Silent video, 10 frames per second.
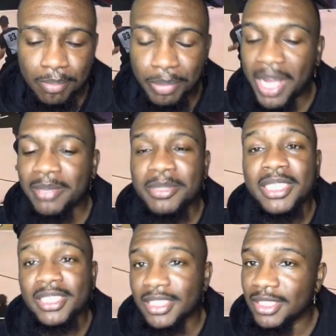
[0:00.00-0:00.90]
Bottom of
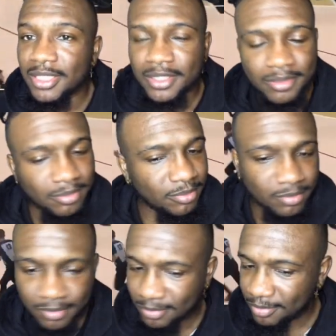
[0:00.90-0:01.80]
the league.
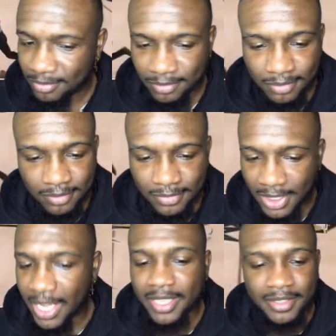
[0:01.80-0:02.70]

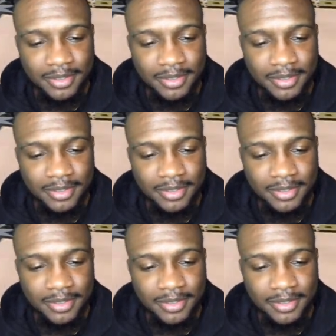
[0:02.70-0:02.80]
Dang.